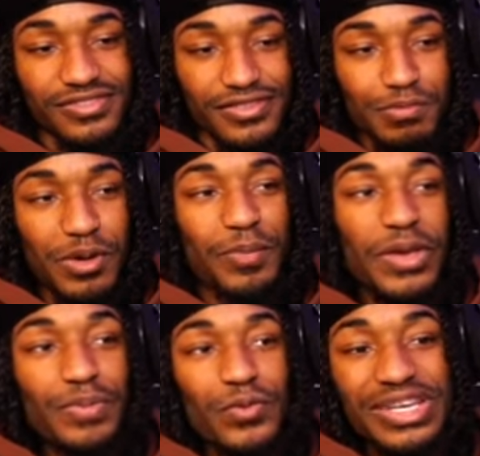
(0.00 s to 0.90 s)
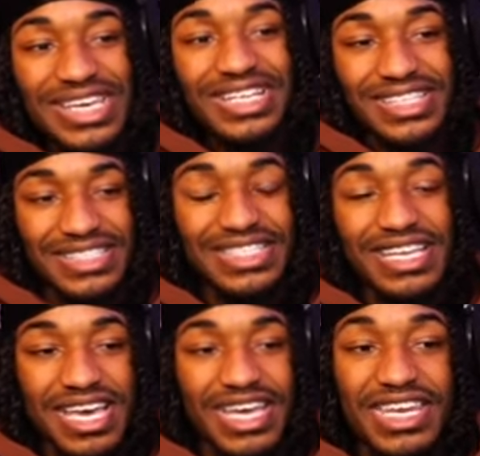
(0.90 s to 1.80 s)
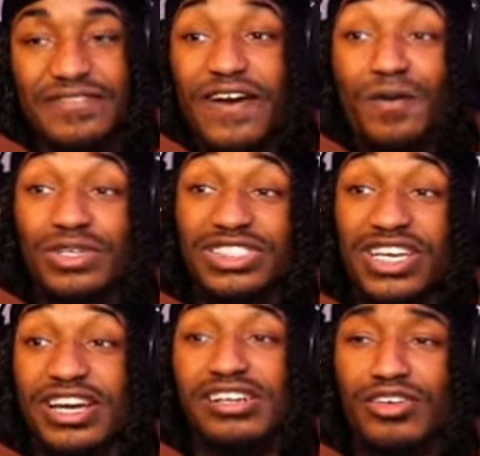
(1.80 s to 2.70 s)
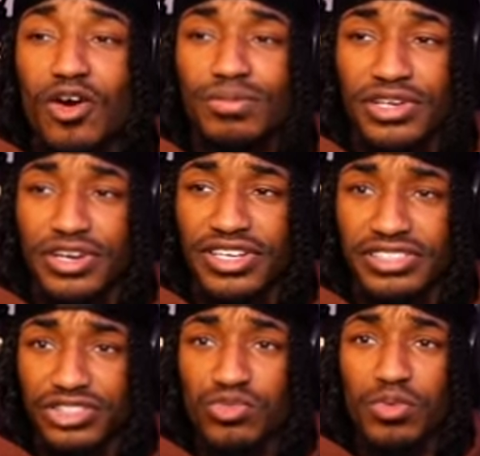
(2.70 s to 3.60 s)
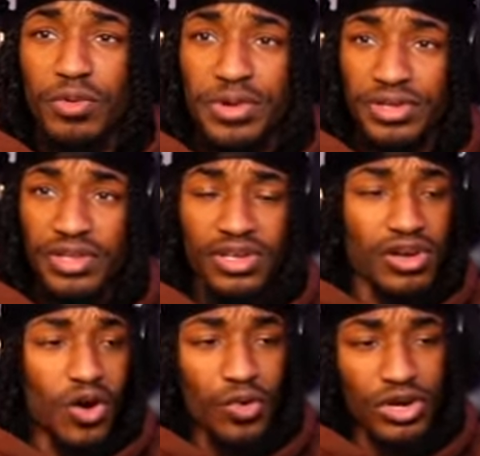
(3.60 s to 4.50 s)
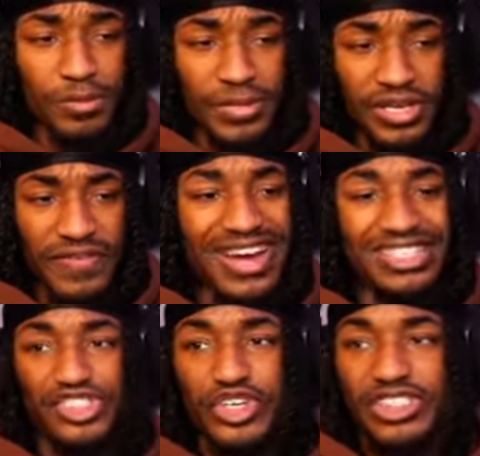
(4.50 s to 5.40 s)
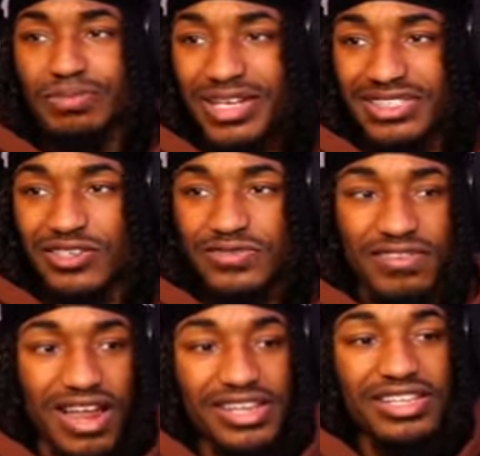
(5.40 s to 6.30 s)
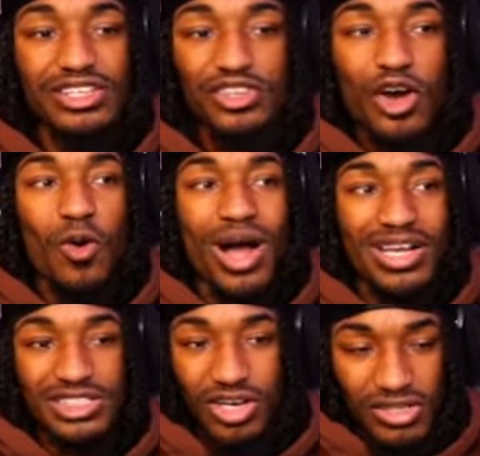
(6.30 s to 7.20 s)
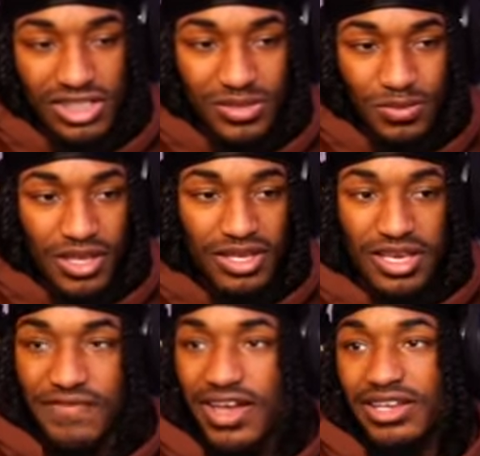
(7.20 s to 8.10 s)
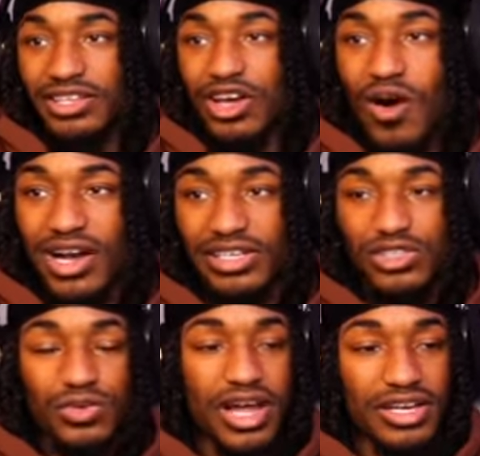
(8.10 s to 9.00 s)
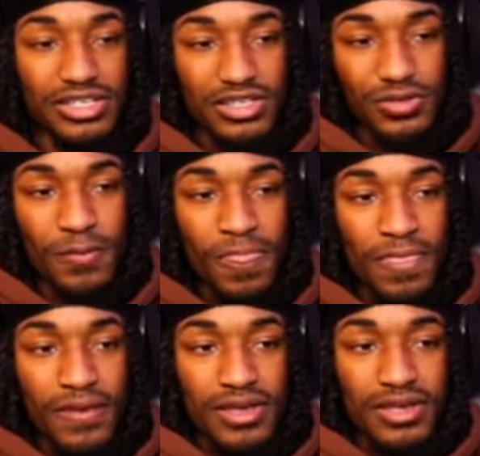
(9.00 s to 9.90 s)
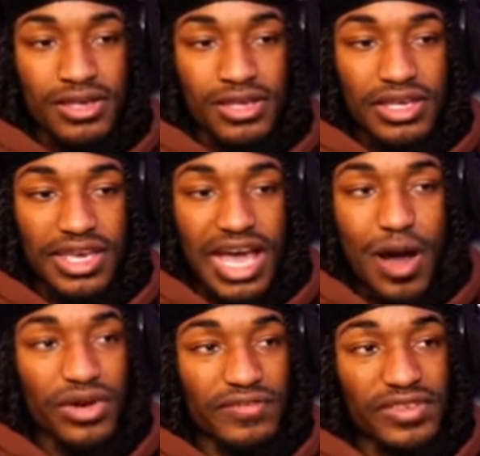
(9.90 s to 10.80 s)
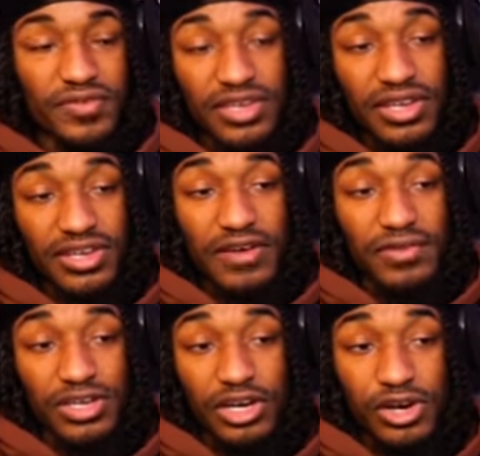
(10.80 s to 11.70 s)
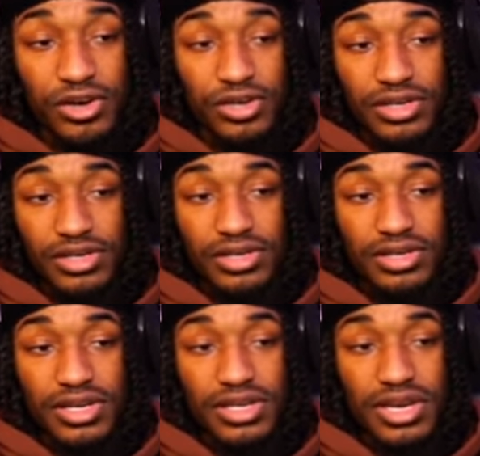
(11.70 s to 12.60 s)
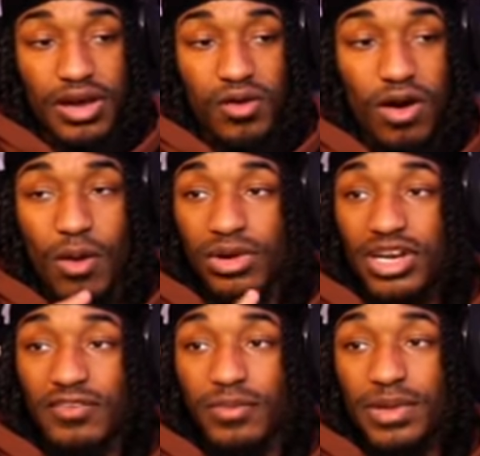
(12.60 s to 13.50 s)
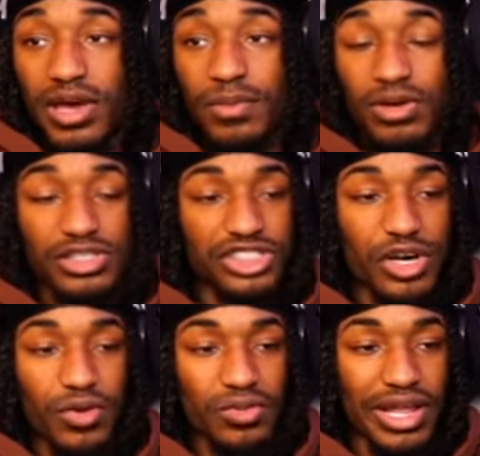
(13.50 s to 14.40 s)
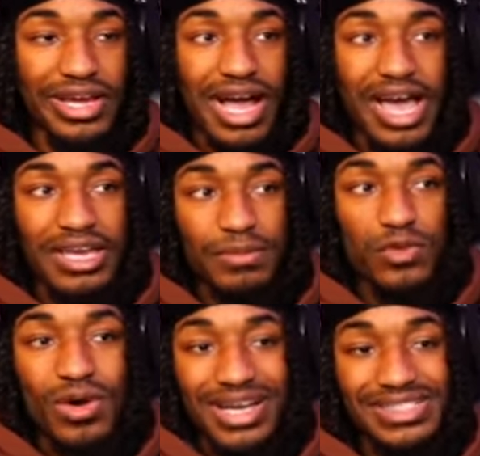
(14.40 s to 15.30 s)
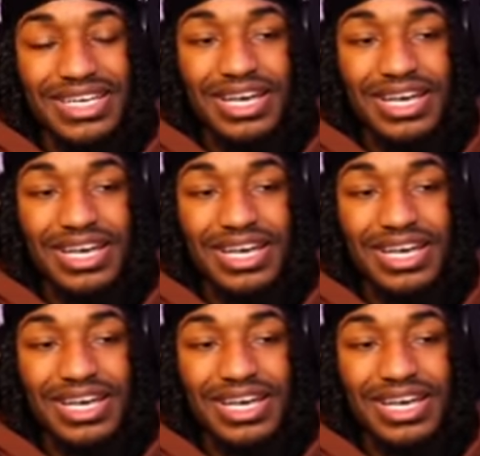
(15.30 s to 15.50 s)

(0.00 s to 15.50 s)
But people needed to see that. And if I was scared to go up there against two women older than me, if I didn't trust myself, if I didn't know I could talk to them, if I didn't know I could do what I could do, I would have even never learned, or I would have never been able to show like I am who I say I